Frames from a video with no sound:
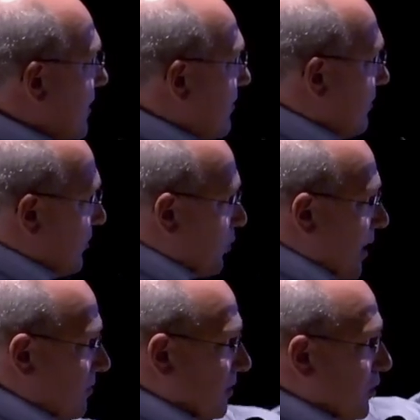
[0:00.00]
This is just
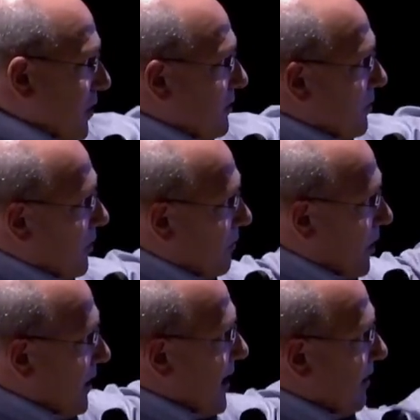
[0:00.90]
what I was alluding to
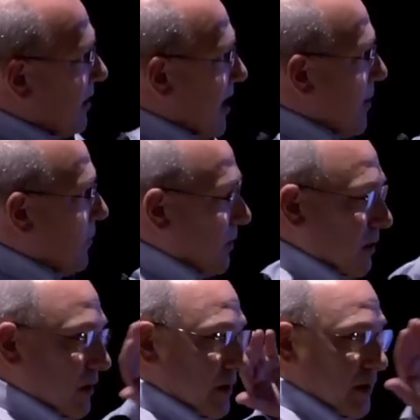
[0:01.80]
right now. The,
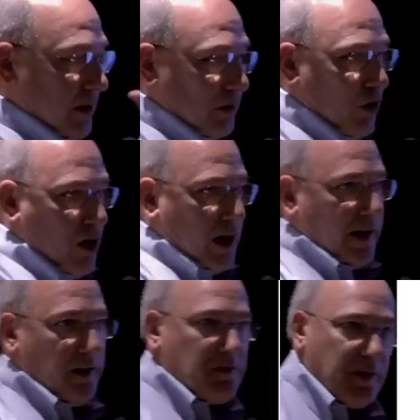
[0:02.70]
the, the law
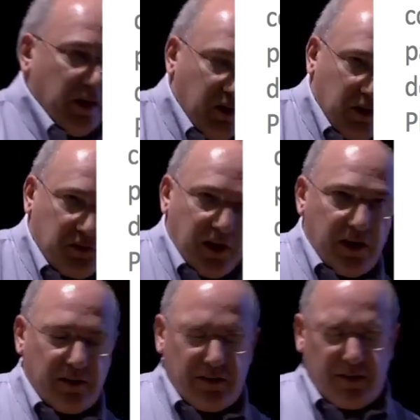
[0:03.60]
is uh, New York
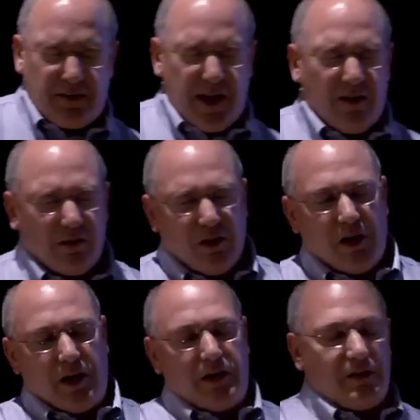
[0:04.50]
State Town
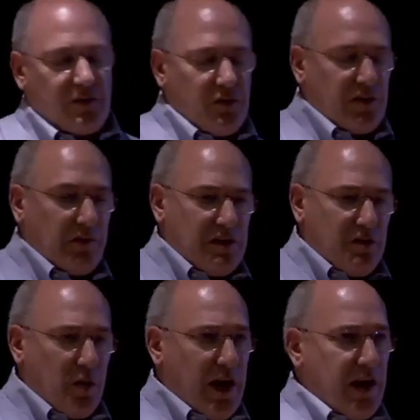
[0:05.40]
Law
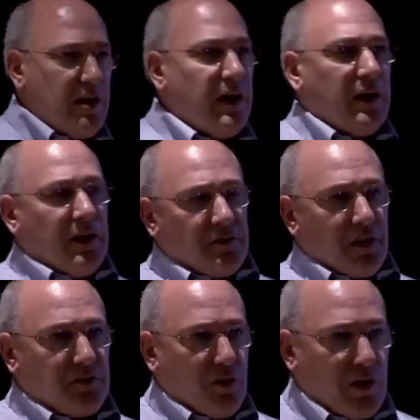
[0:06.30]
272A
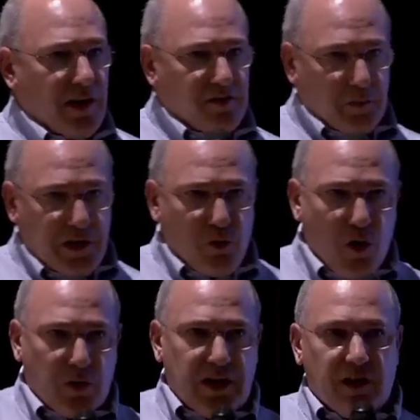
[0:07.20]
says zoning has to be,
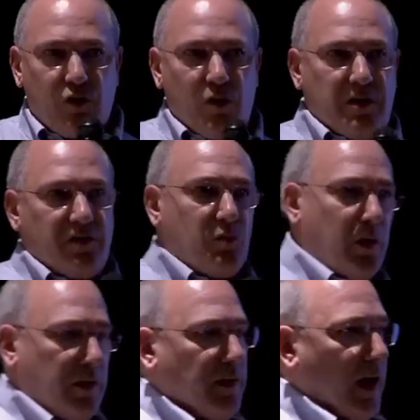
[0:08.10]
quote, in accordance
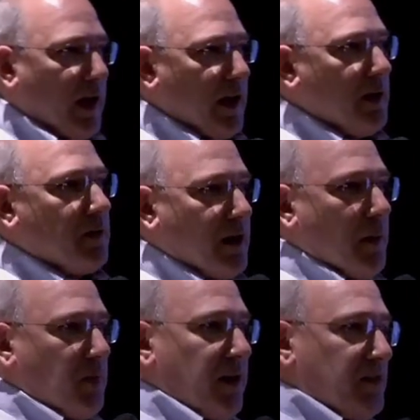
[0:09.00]
with a
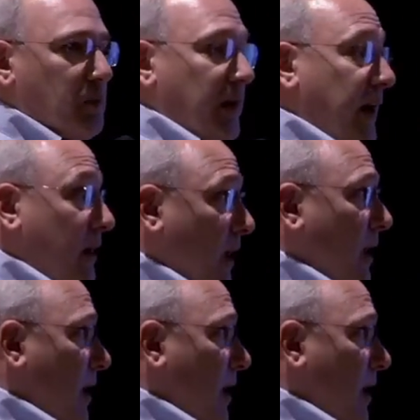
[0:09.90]
comprehensive plan.